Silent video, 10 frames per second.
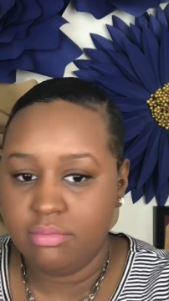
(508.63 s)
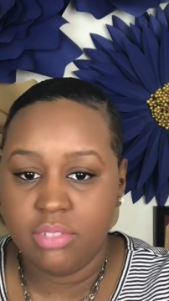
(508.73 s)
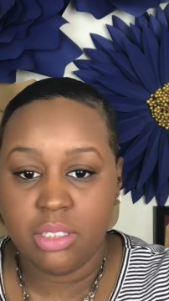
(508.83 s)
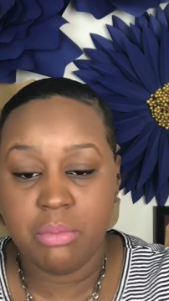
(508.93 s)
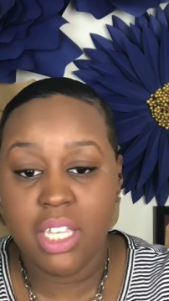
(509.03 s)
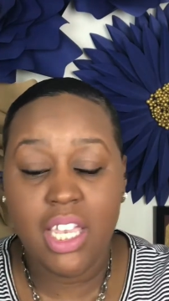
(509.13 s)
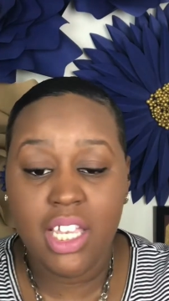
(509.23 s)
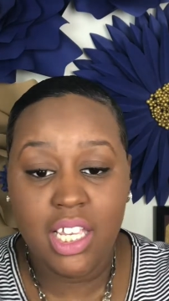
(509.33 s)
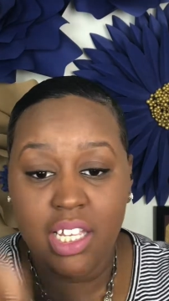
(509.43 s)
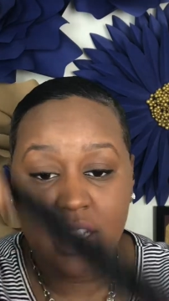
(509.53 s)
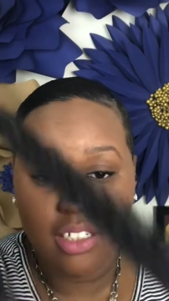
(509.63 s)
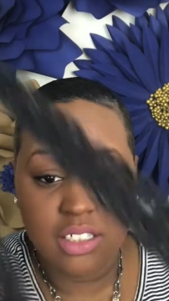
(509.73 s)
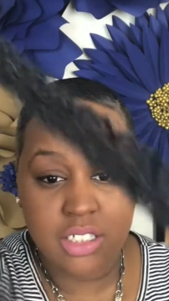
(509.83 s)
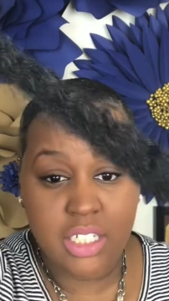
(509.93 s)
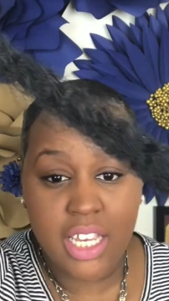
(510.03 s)
some kinky
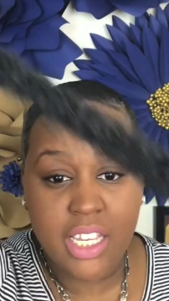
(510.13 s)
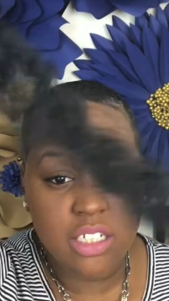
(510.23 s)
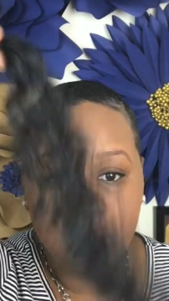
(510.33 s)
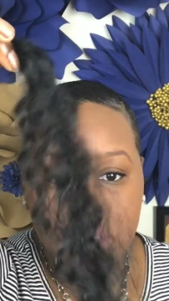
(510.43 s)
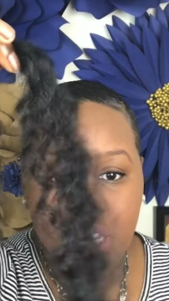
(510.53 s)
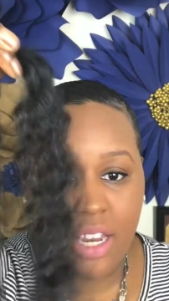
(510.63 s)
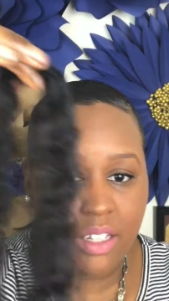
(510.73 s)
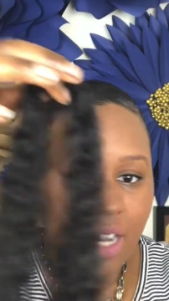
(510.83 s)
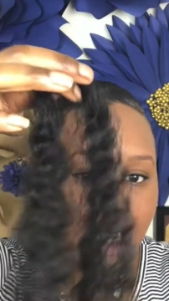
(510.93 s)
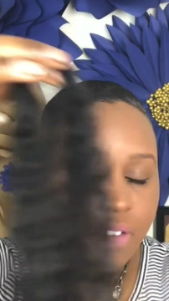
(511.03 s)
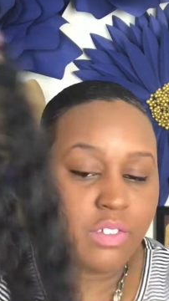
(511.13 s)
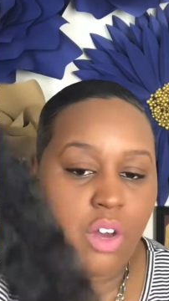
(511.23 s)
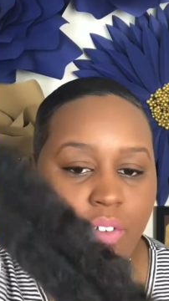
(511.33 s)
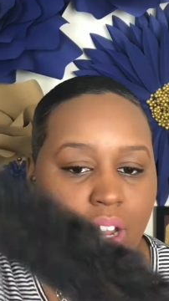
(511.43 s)
twist hair that I left over.